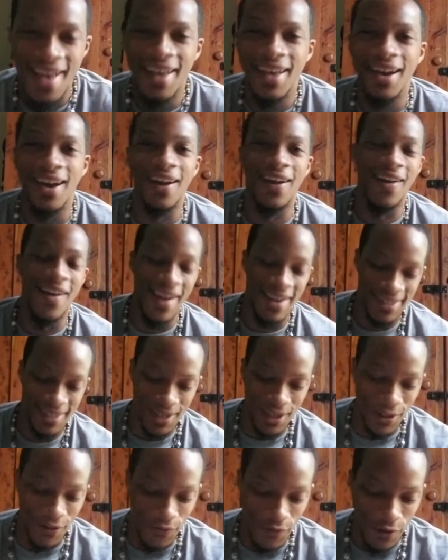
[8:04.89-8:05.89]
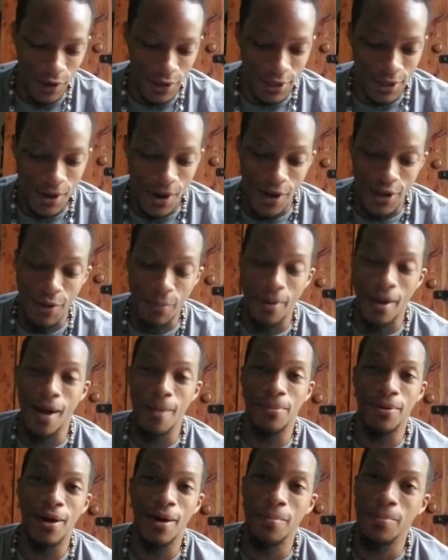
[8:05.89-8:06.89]
Alright, so the first card to pop
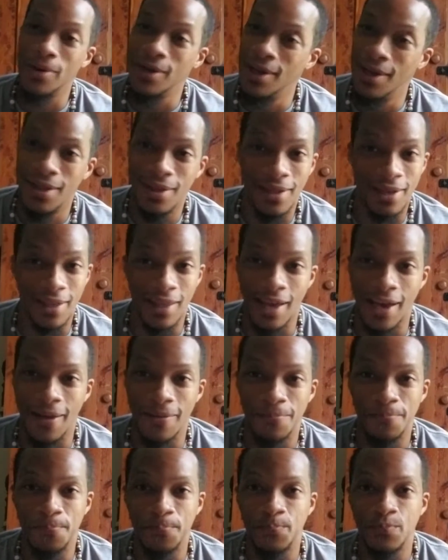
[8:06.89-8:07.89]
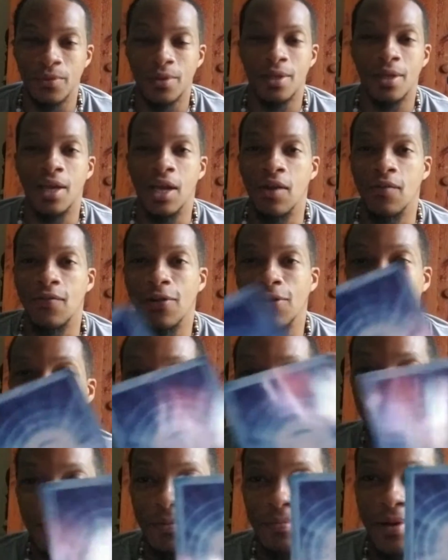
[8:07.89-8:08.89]
up, look at that. First
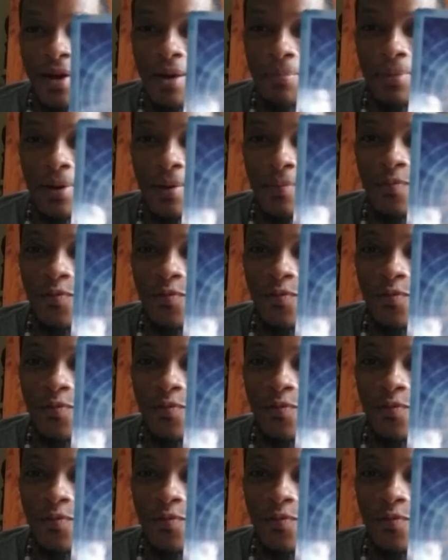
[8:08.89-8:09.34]
card to pop up